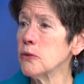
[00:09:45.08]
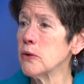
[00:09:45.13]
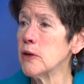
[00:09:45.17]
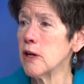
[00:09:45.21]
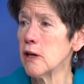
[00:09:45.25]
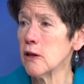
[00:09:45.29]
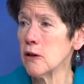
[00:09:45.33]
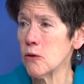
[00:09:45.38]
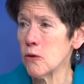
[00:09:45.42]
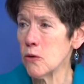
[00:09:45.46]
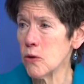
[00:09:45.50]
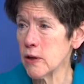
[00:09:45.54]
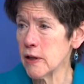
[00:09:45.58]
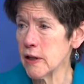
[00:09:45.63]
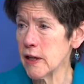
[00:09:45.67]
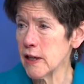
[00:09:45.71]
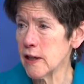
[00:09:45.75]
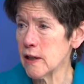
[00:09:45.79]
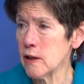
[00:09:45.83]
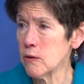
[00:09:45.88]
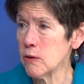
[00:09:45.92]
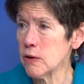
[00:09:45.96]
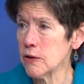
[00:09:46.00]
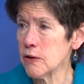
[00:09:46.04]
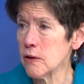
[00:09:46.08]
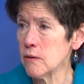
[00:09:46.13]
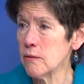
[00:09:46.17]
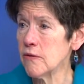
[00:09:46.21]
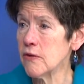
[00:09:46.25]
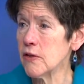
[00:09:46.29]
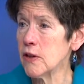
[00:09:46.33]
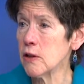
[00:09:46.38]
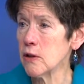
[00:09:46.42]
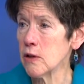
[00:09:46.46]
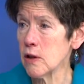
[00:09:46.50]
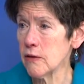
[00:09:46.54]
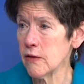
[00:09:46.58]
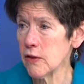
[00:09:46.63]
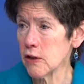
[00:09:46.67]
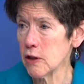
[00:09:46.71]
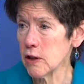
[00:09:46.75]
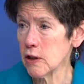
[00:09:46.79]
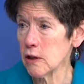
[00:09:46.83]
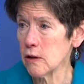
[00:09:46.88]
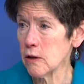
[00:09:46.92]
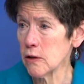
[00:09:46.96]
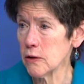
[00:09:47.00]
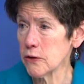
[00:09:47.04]
we are coordinating with them very, very
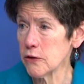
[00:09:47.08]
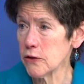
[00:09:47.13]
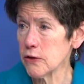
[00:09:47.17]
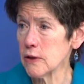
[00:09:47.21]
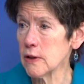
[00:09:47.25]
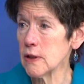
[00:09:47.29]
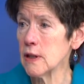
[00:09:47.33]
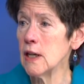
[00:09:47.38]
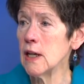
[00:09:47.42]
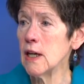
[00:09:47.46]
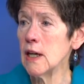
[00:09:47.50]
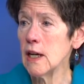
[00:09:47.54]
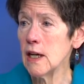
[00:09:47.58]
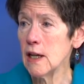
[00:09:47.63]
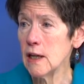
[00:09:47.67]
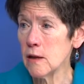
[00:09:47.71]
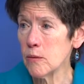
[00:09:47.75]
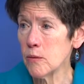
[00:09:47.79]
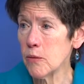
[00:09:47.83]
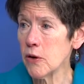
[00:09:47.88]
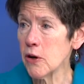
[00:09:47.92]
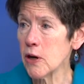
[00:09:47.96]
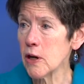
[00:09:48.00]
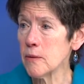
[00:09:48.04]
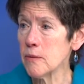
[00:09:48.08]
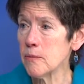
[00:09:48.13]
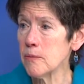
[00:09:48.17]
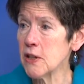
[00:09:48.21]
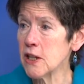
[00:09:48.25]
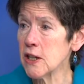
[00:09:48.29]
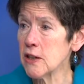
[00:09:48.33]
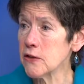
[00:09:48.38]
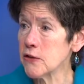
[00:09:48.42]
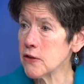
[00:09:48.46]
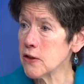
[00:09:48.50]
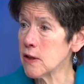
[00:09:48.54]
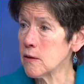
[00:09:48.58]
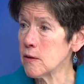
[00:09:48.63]
closely, in part because the